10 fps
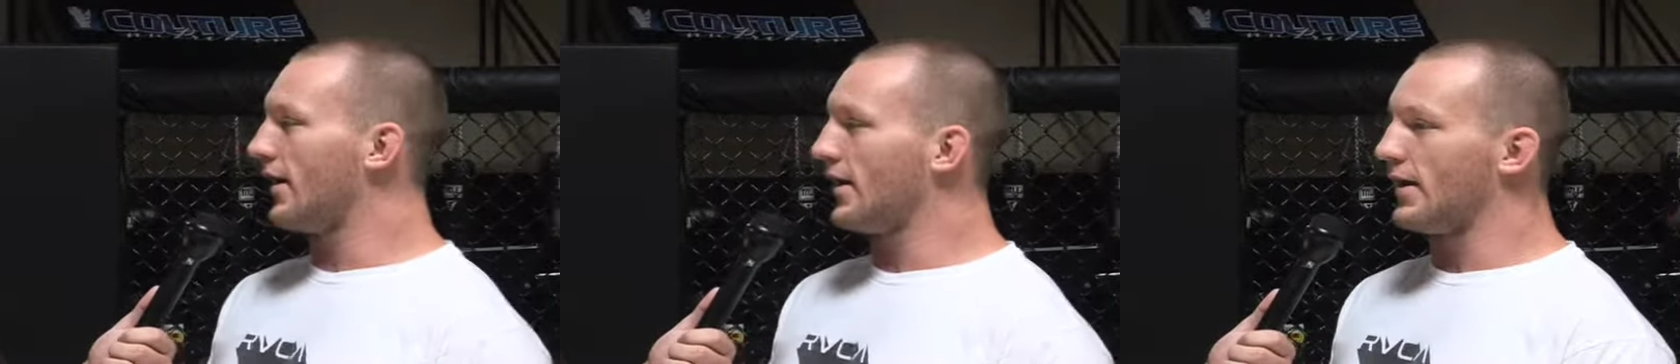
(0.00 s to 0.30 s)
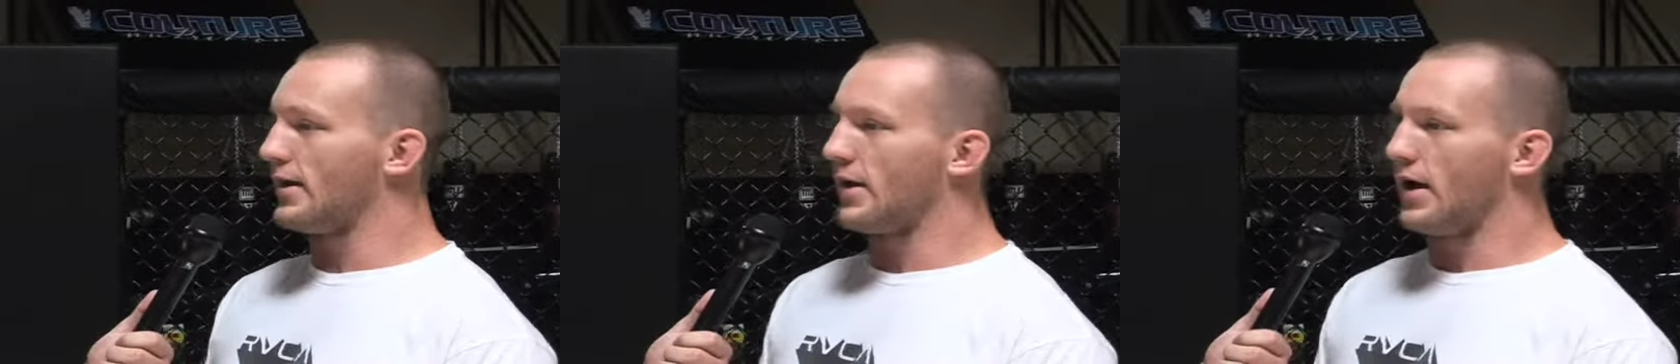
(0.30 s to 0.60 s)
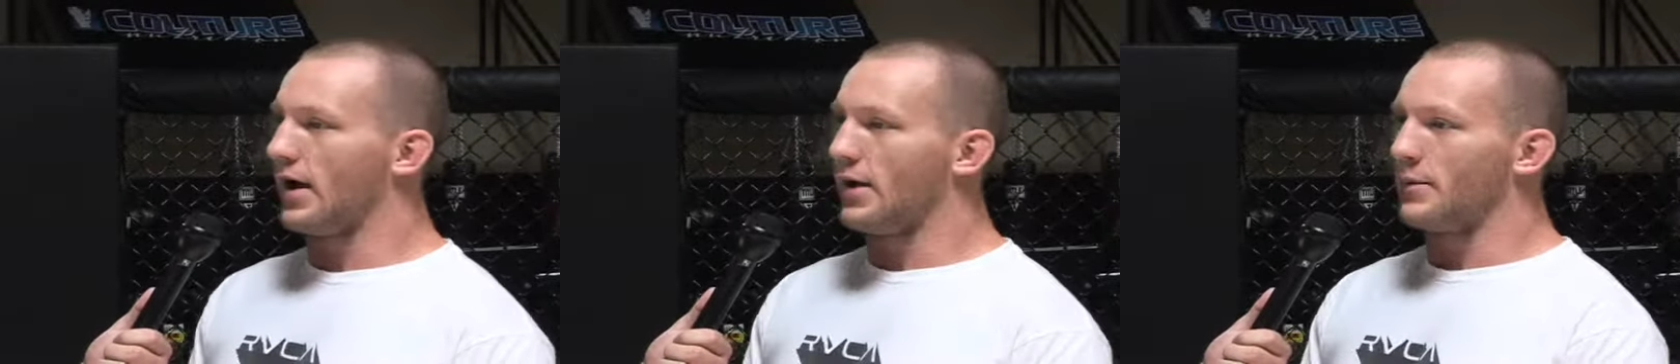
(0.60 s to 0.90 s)

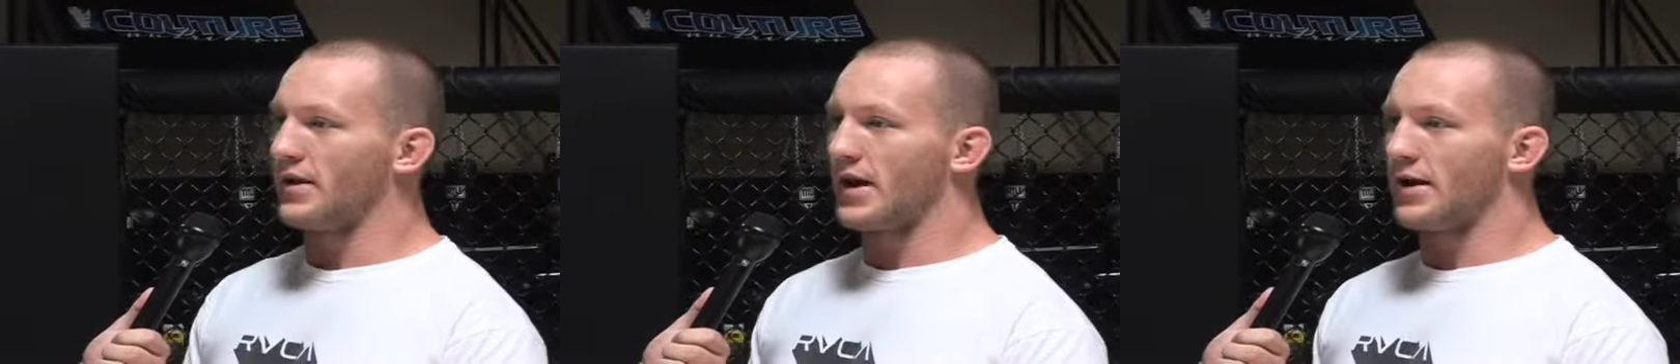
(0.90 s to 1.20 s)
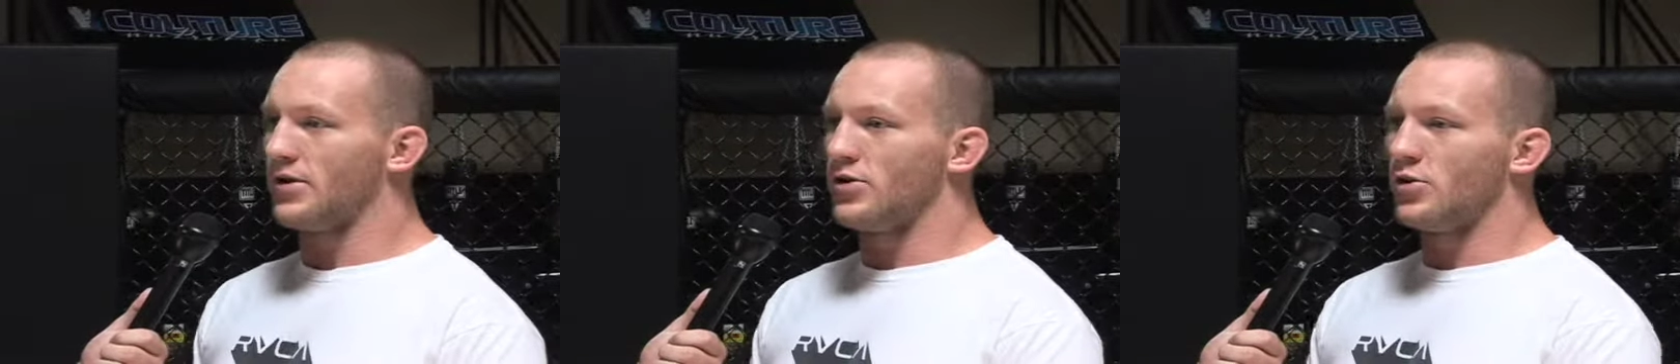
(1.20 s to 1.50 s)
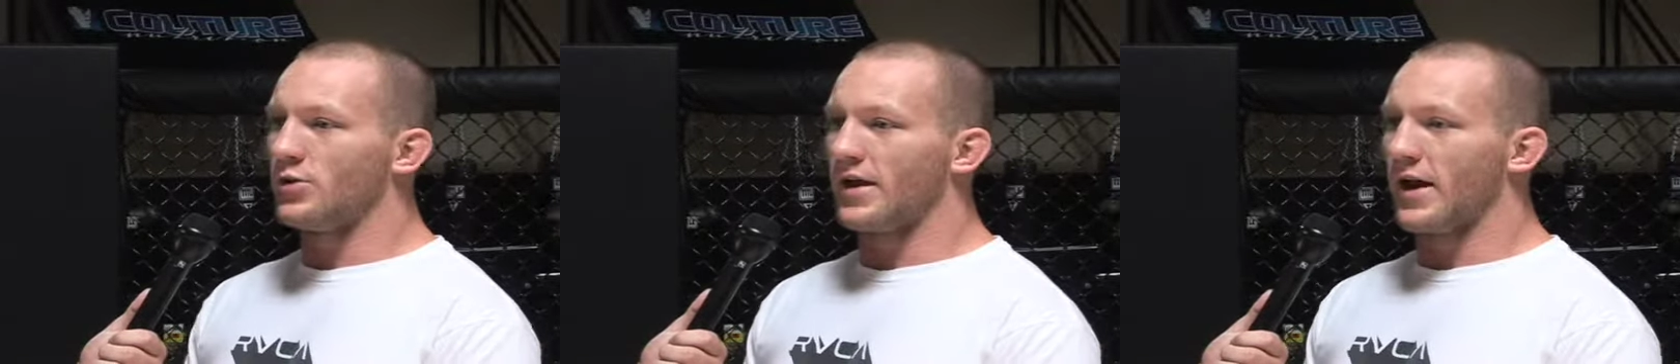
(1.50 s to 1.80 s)
and he kind of
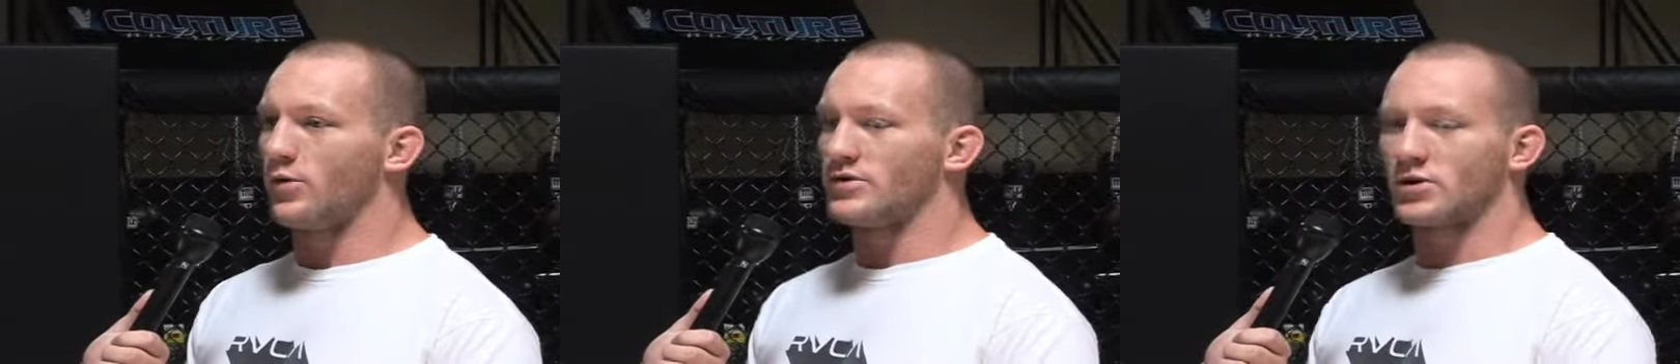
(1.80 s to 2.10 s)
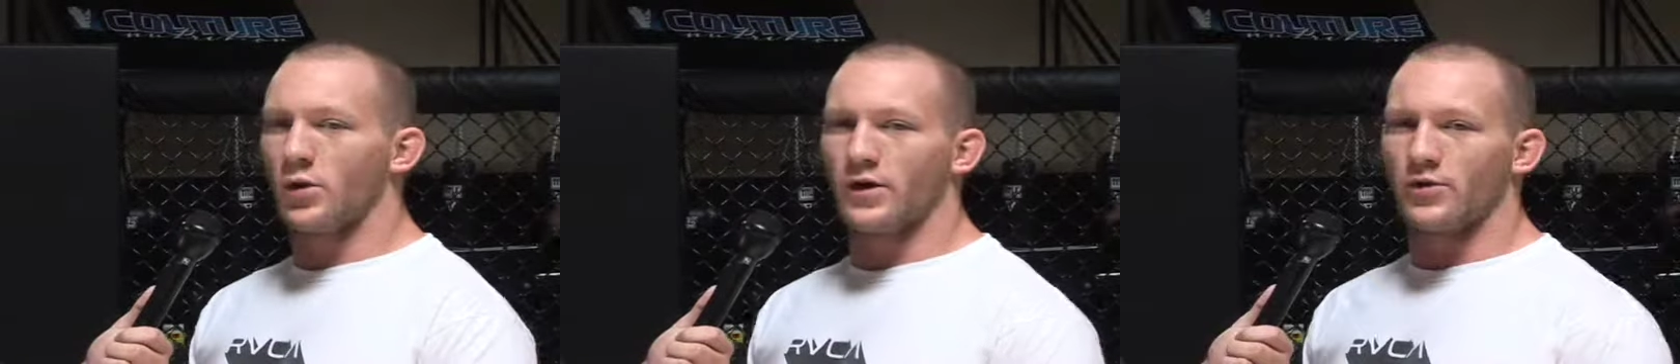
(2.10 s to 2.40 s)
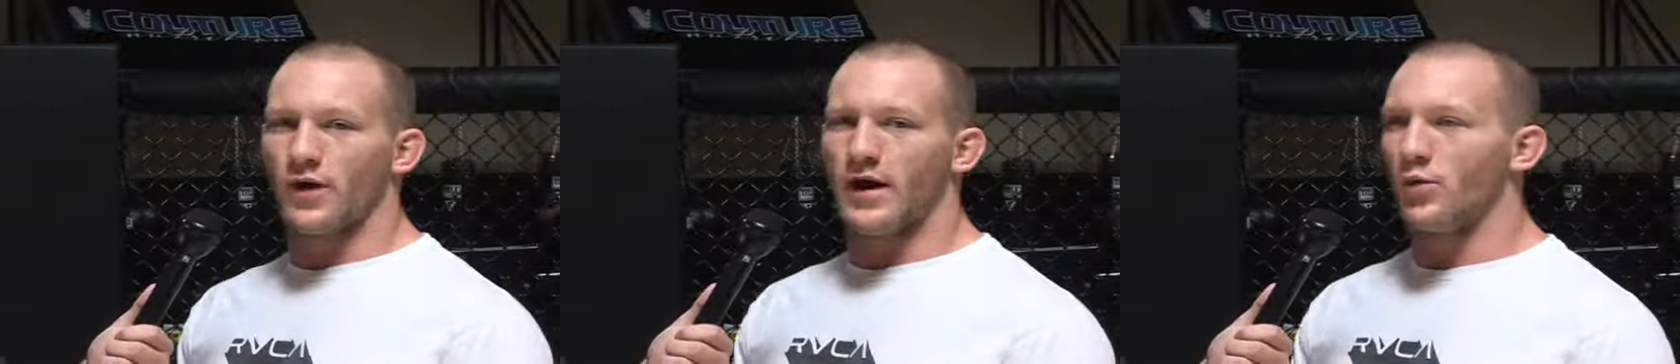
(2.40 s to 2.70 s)
knew that I was toying
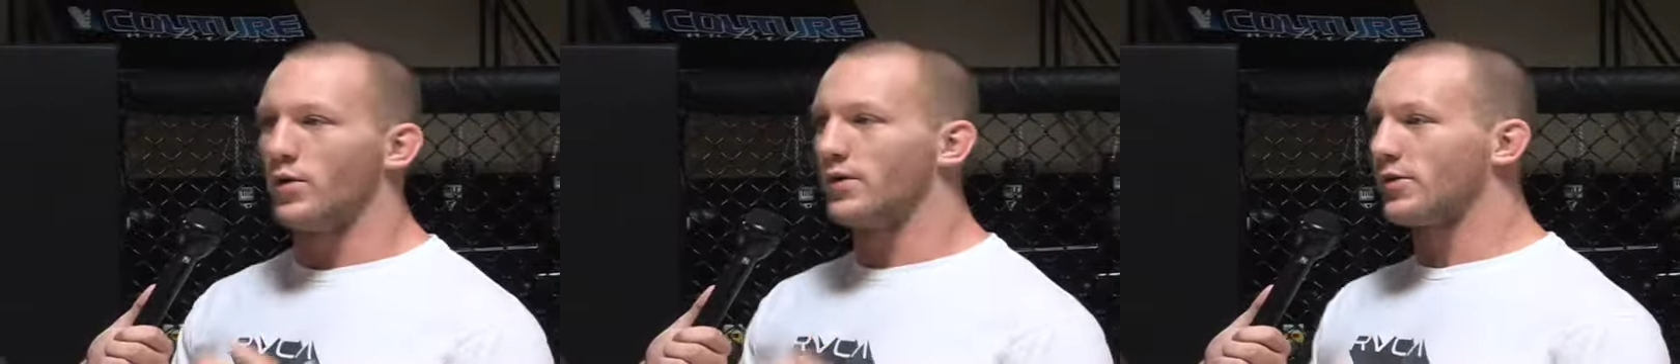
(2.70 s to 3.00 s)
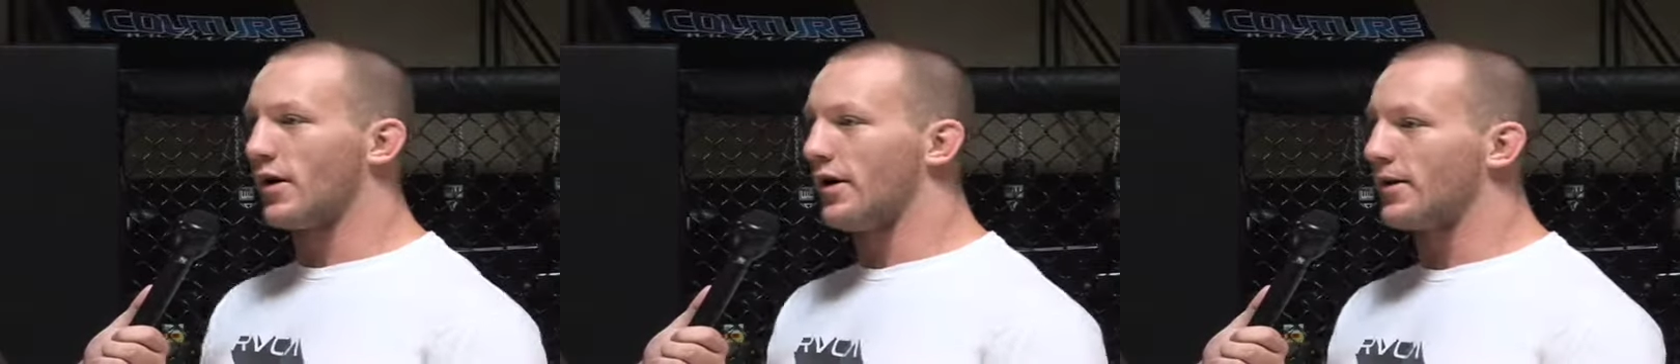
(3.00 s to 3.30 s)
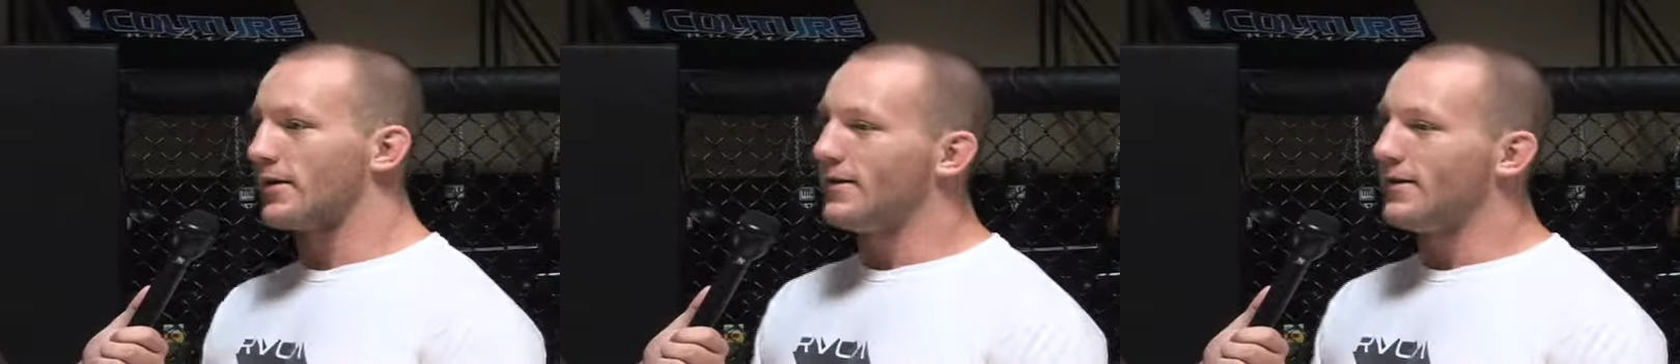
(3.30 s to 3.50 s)
around with like